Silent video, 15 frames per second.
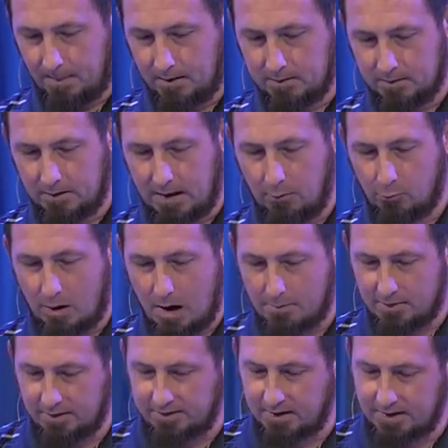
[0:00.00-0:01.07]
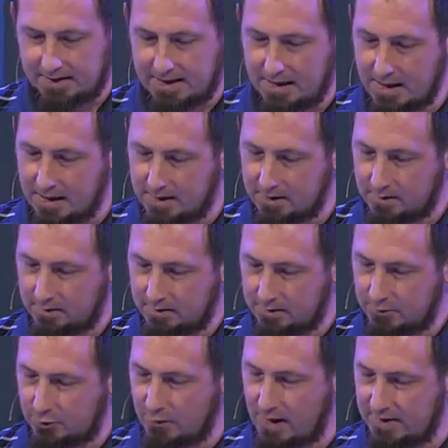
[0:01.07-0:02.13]
Now, Ramath
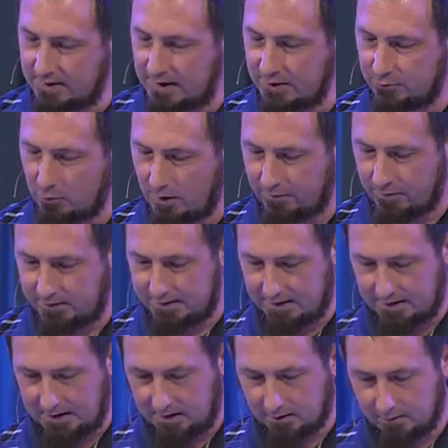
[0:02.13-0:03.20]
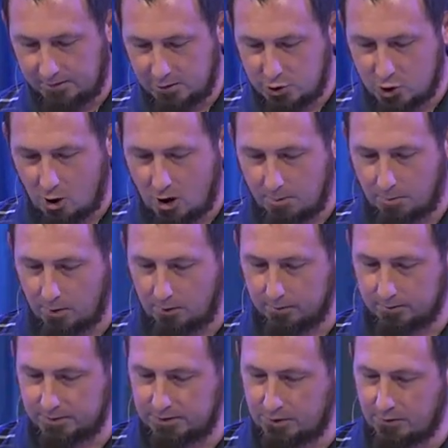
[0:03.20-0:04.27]
Lehi translates roughly to hill of the jawbone.
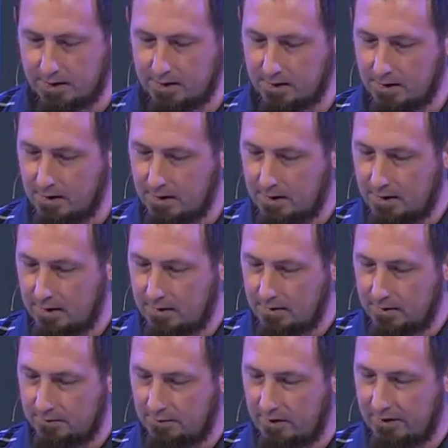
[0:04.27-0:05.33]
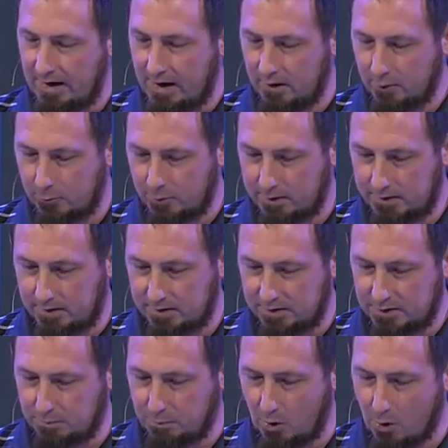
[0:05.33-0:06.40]
So he very eloquent in
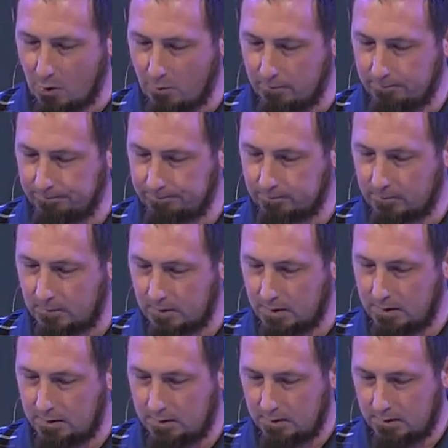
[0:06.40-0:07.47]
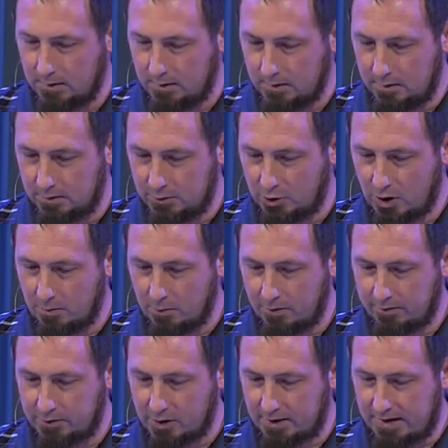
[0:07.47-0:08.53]
this poem. Jawbone
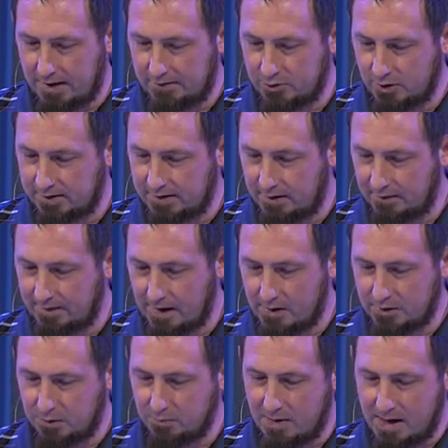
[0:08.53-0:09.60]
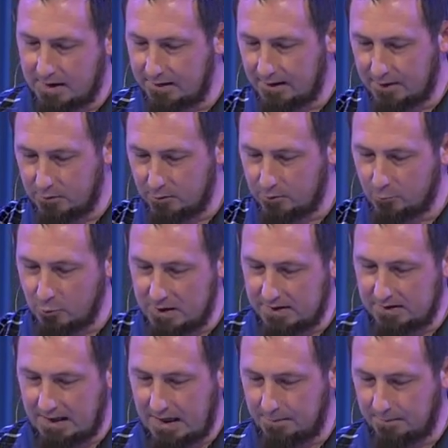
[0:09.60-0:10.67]
of Ducky, I've struck down a thousand men, and they
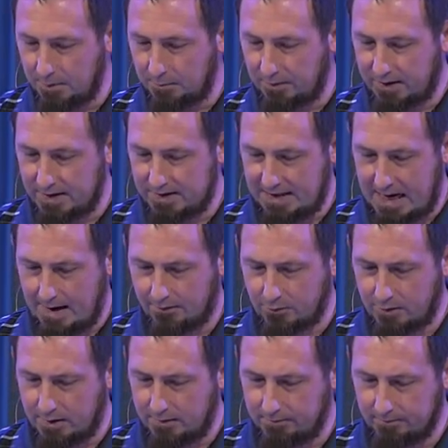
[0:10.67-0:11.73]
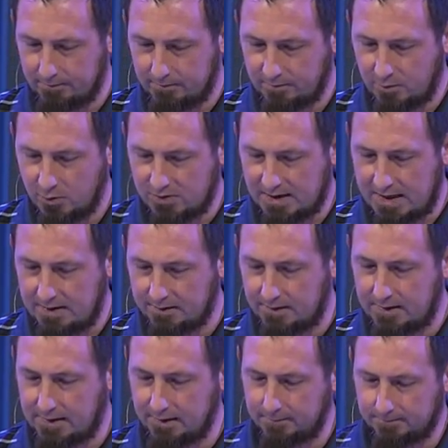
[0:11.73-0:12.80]
renamed the place after him. Verse
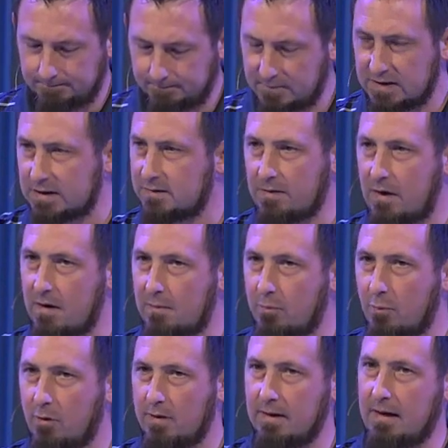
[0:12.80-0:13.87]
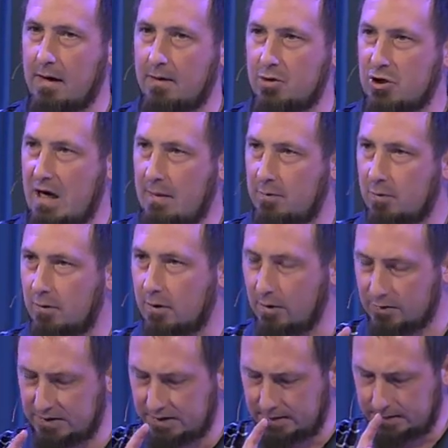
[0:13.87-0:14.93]
18. This is very important how the chapter closes.